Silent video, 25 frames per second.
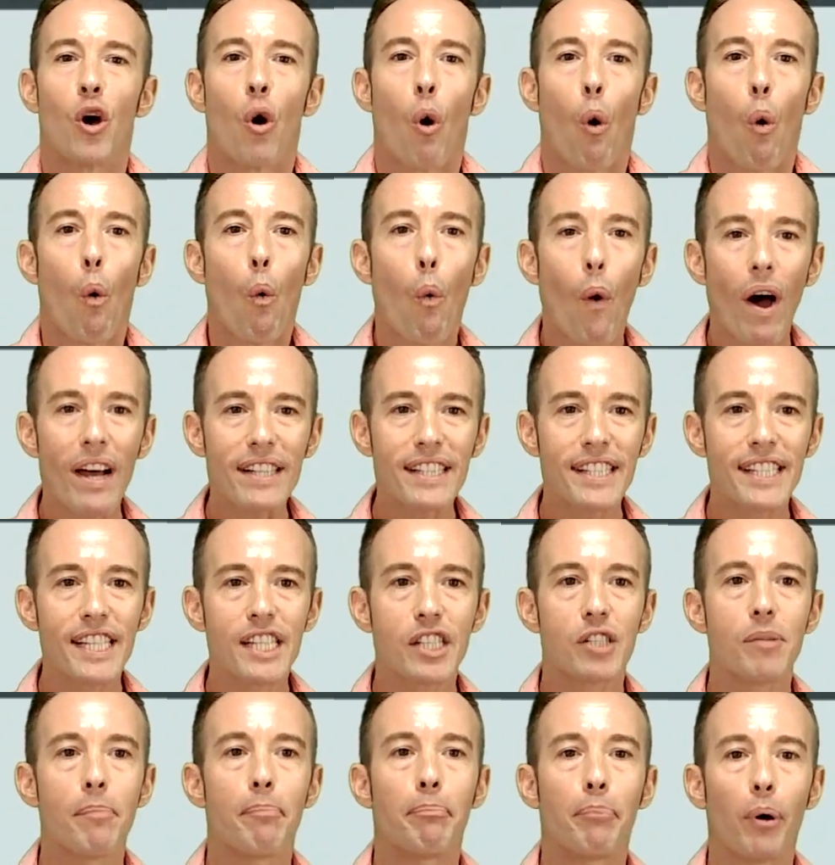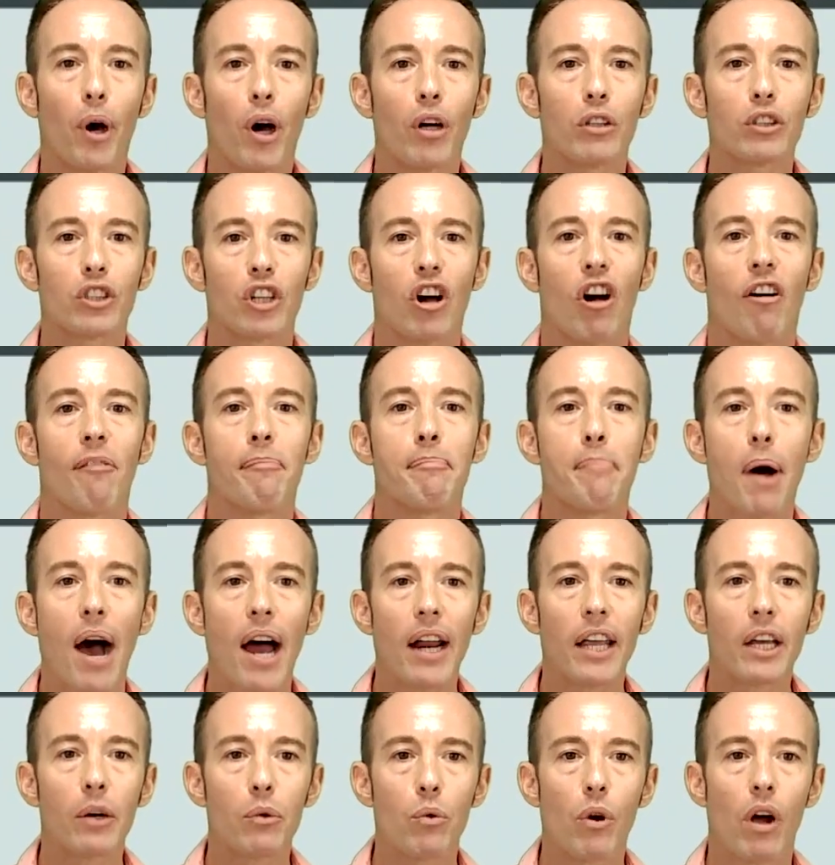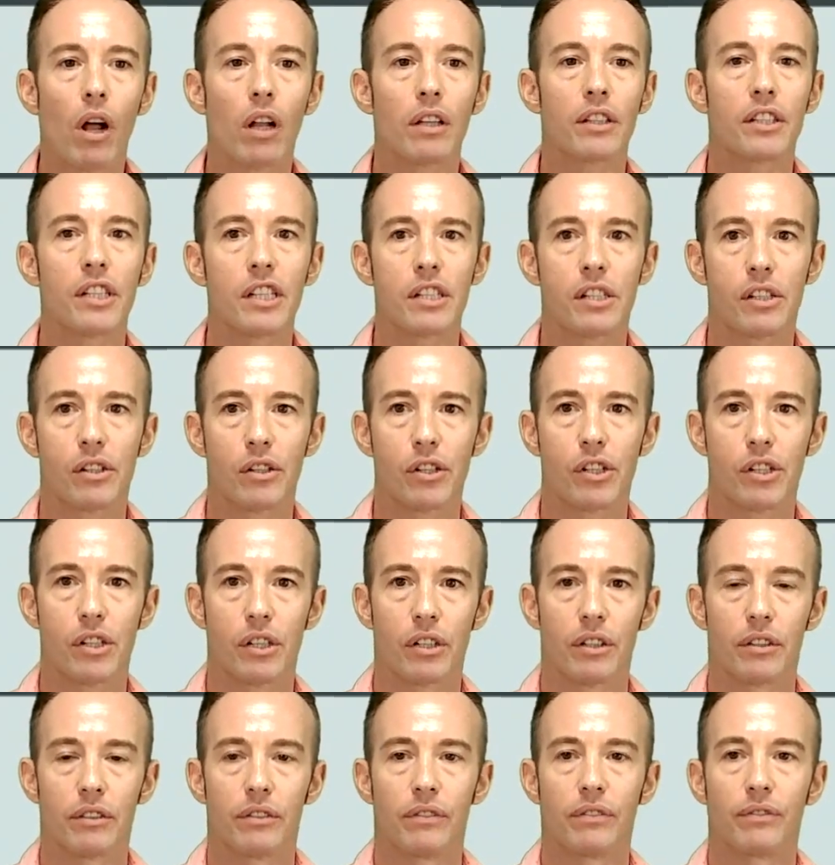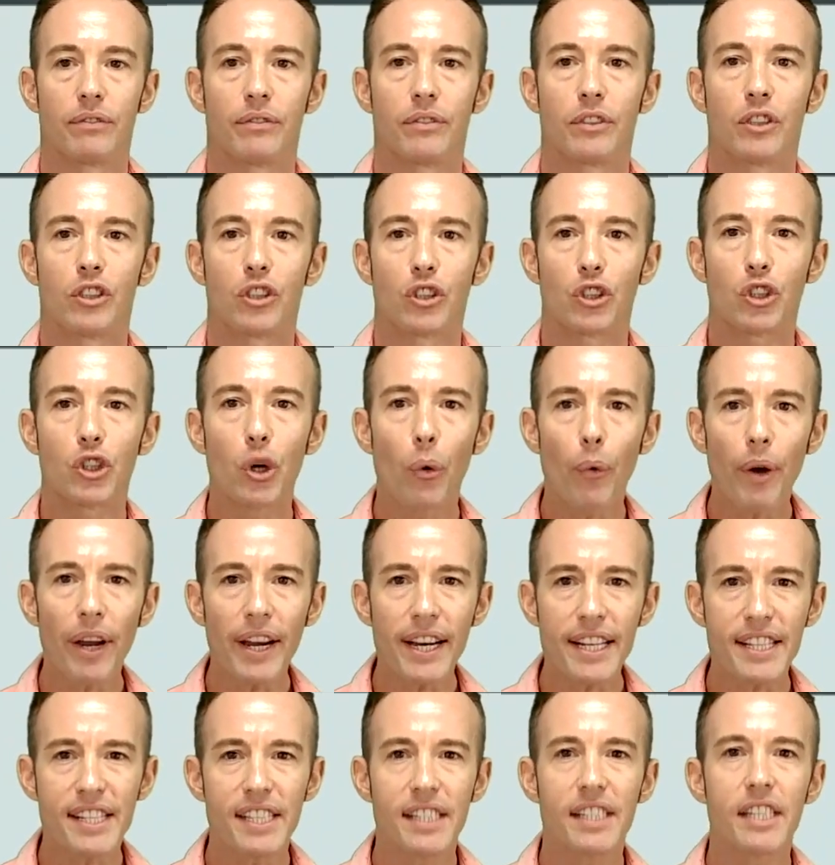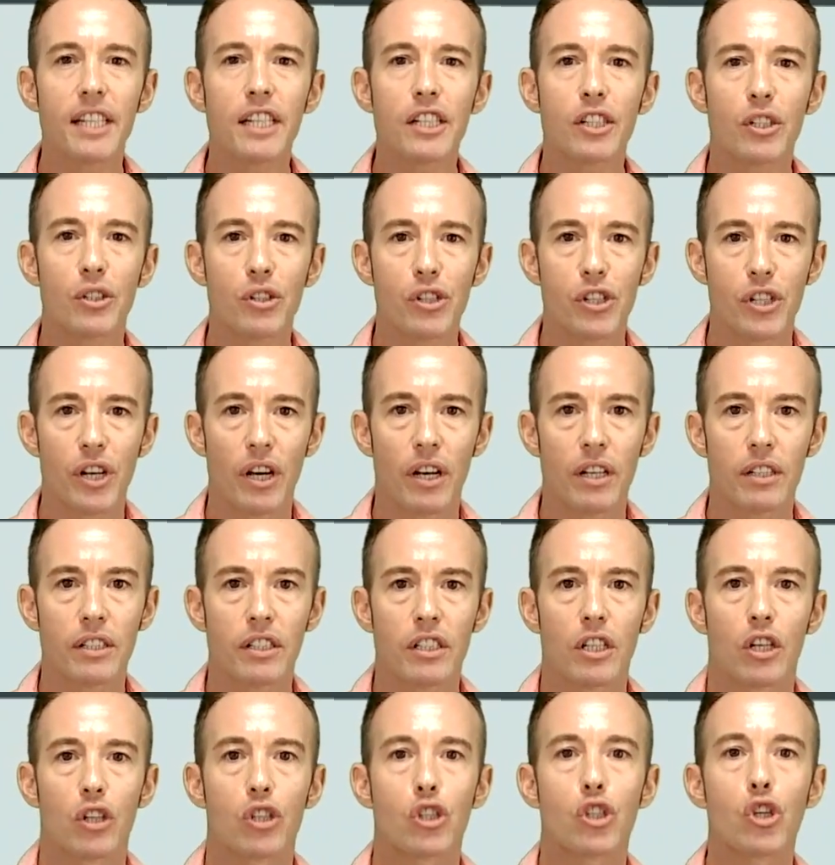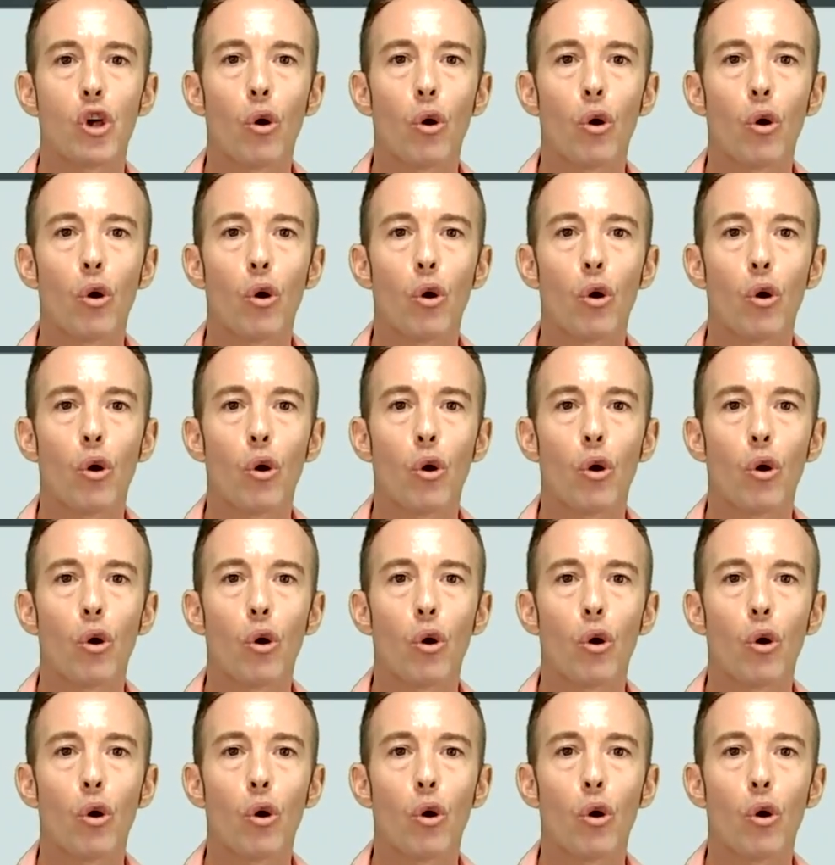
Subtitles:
What is the point of bilingual discussion? During the discussions, the